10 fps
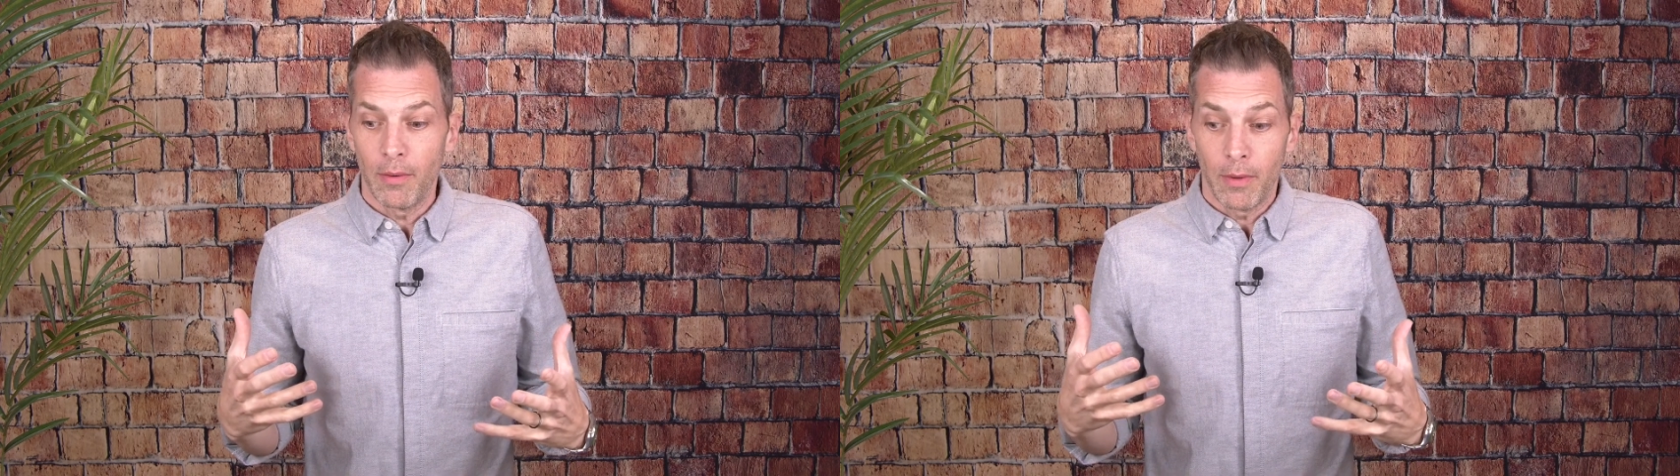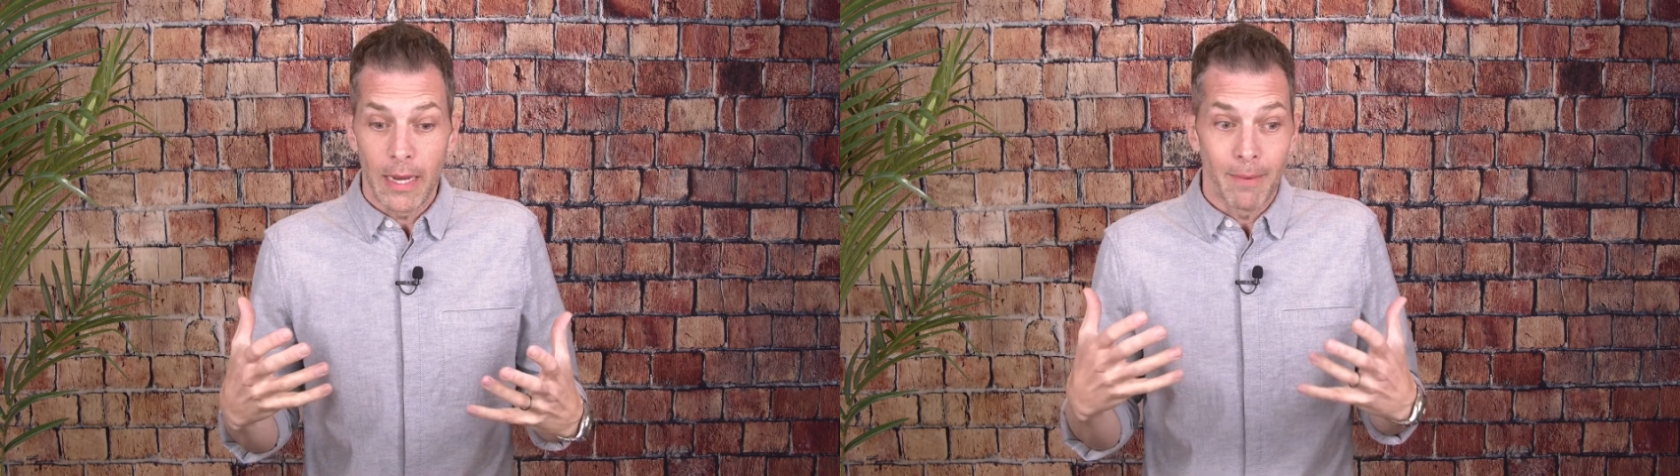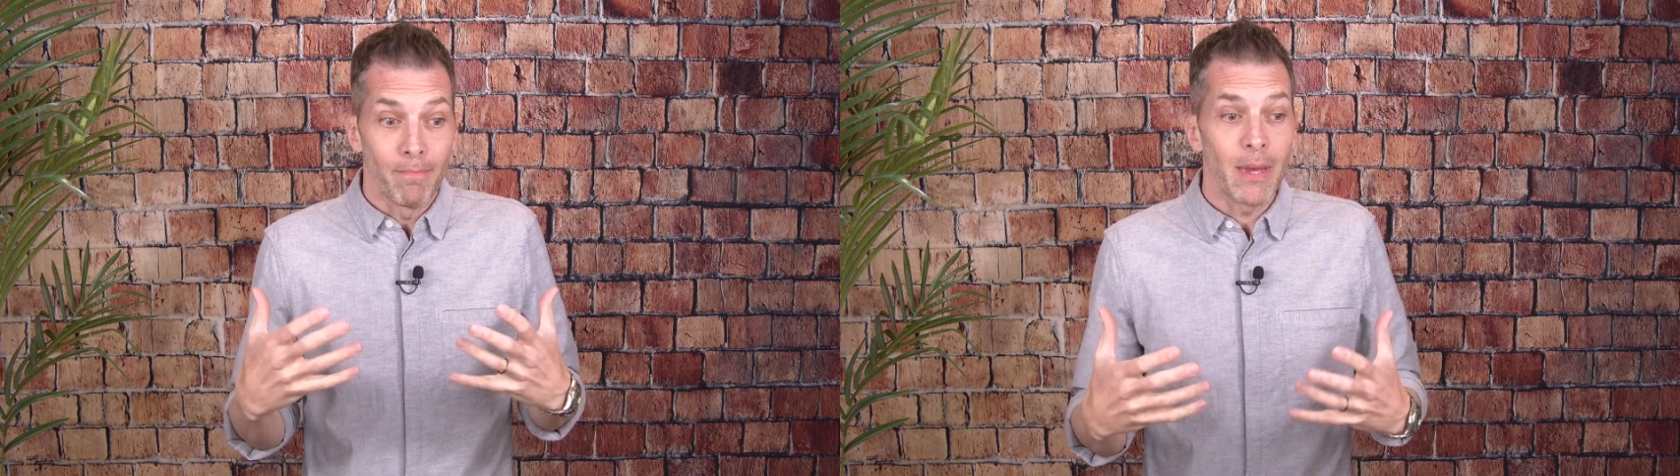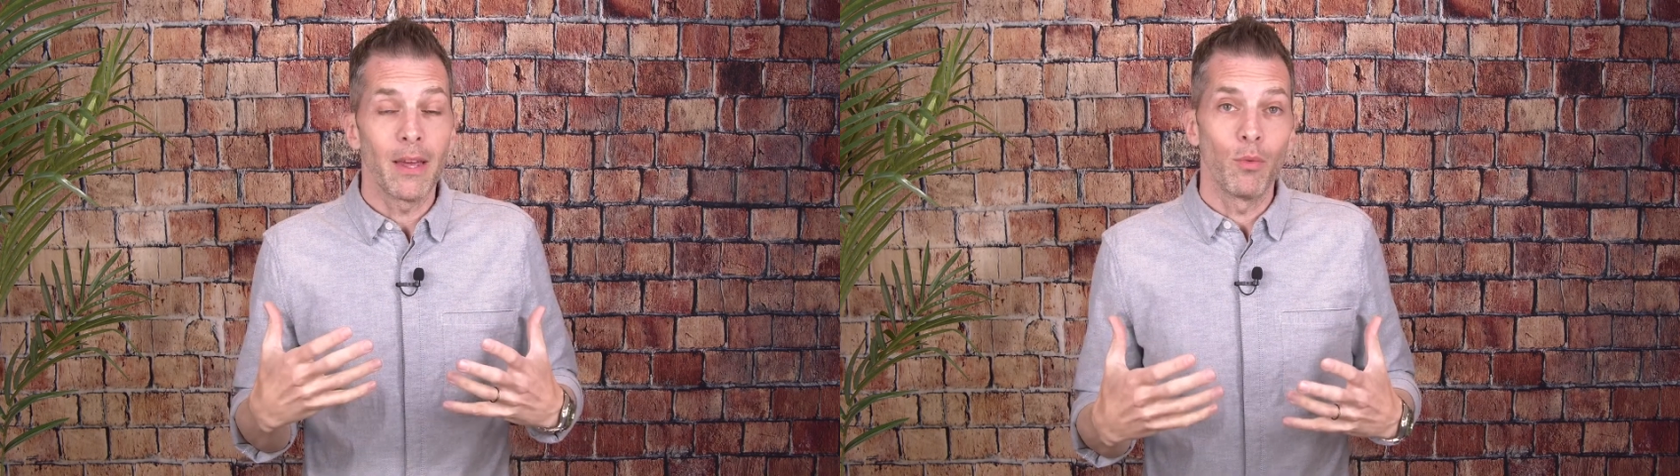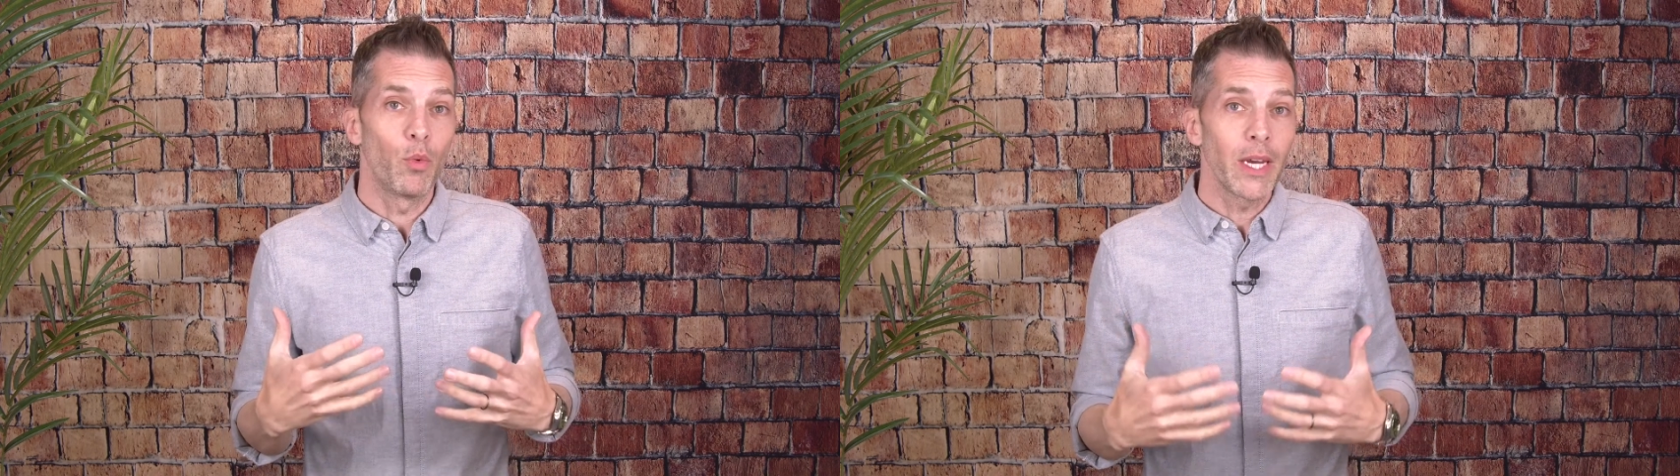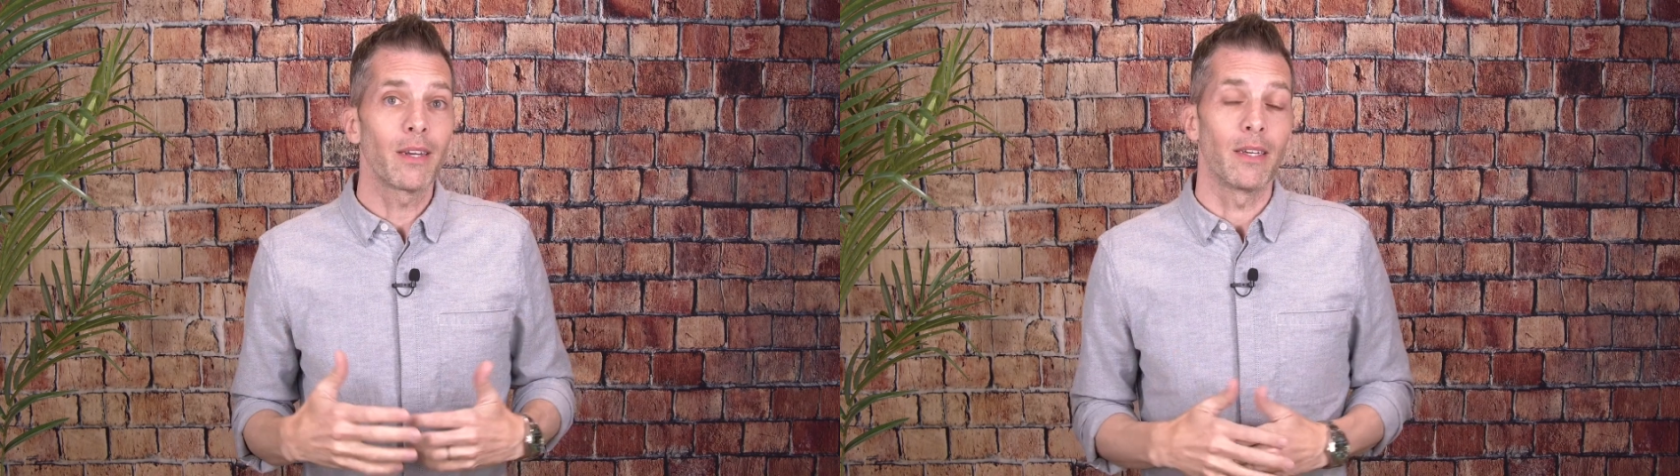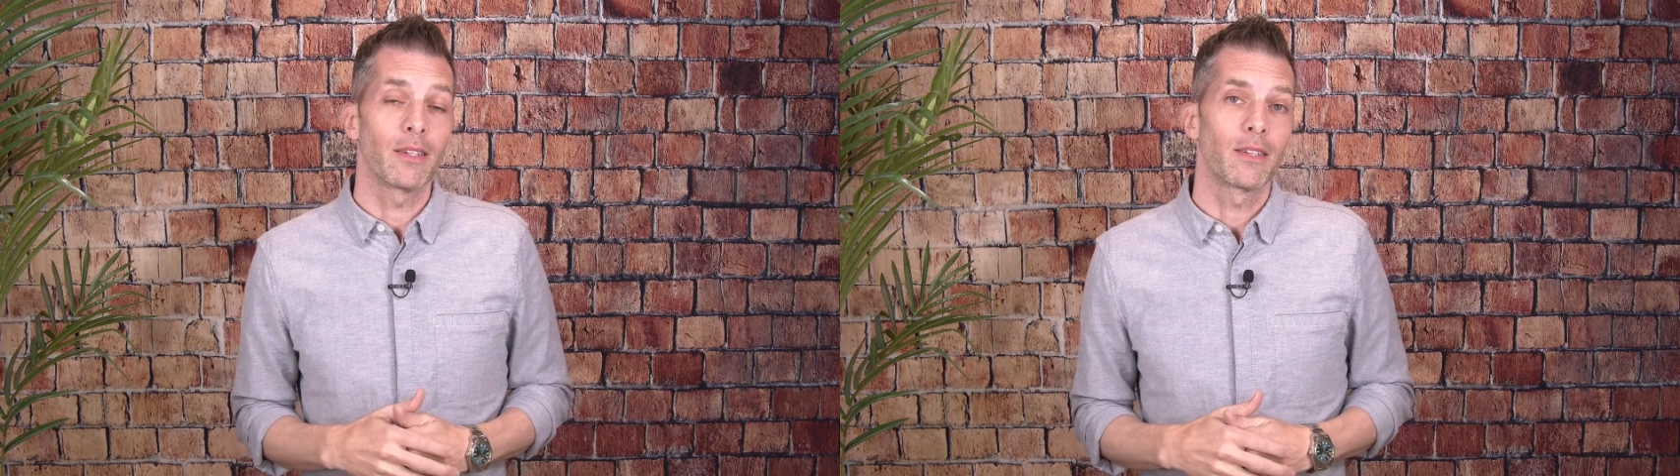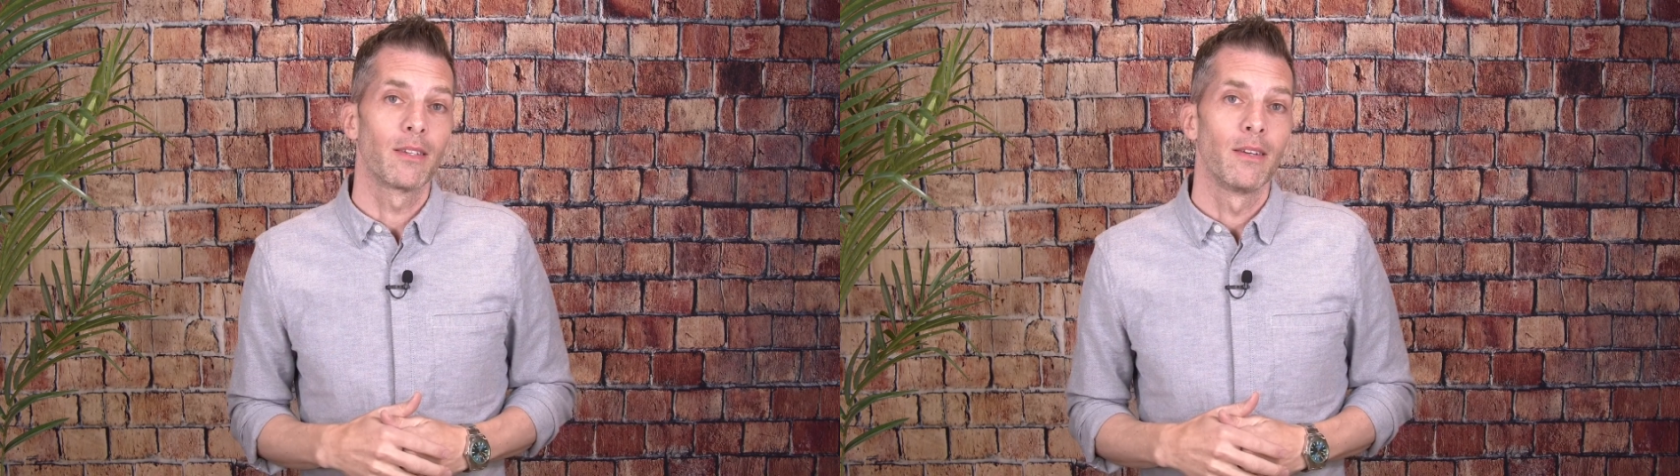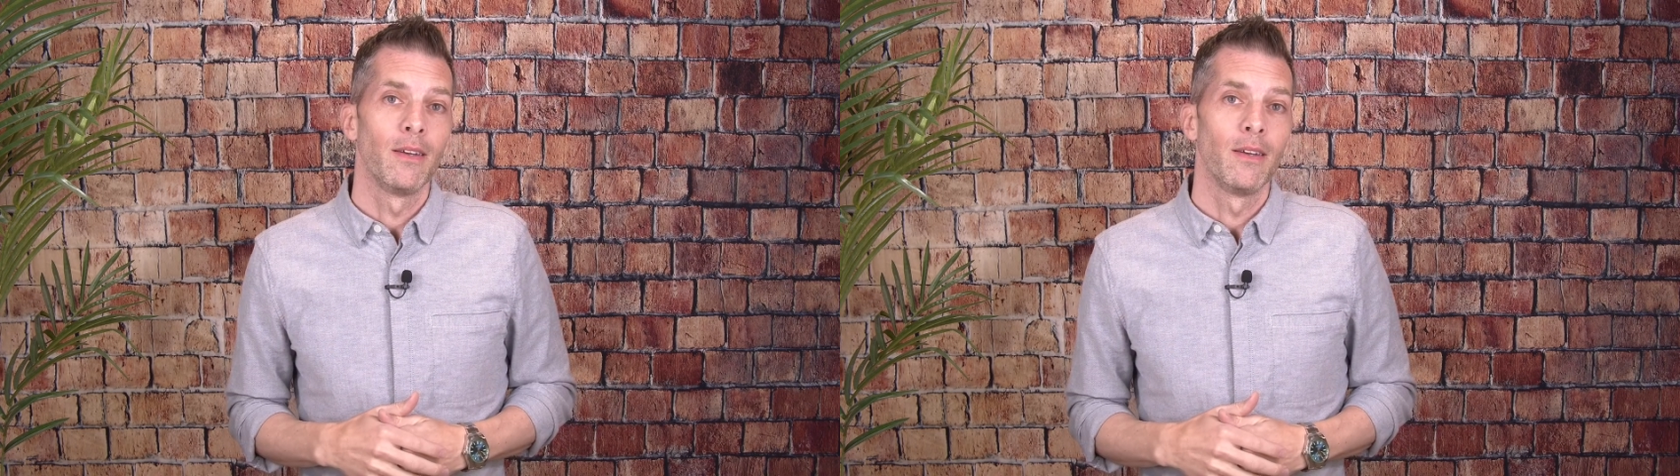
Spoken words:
admit weakness.